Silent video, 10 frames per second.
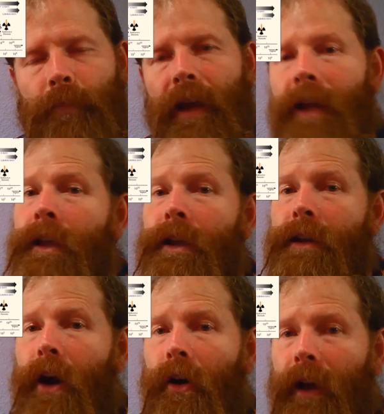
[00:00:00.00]
Okay.
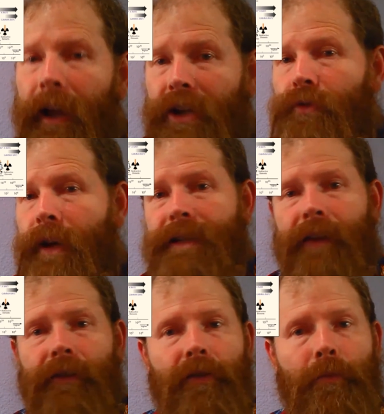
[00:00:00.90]
Now, X-rays
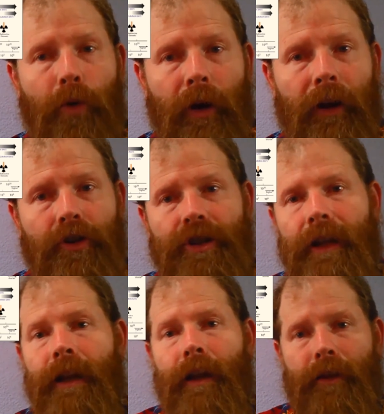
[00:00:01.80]
have even more energy.